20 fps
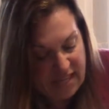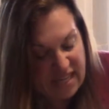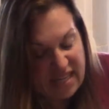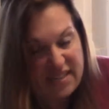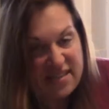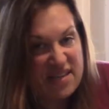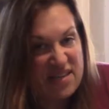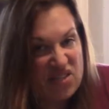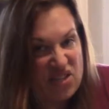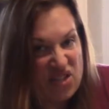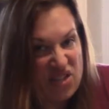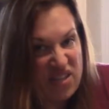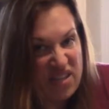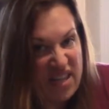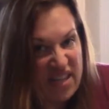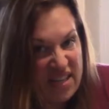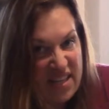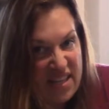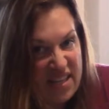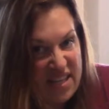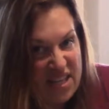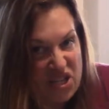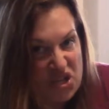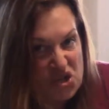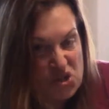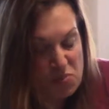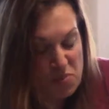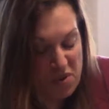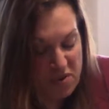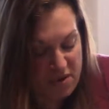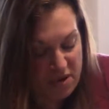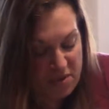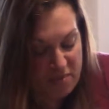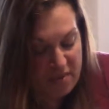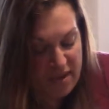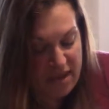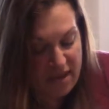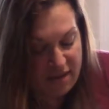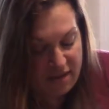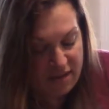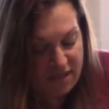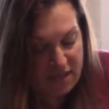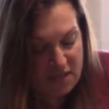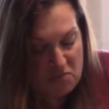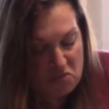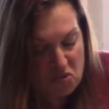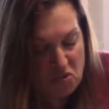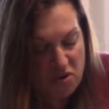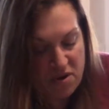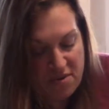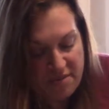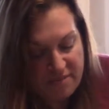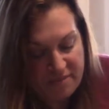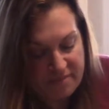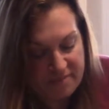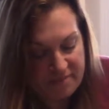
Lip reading: it doesn't look like the thing you smear on a bagel anymore.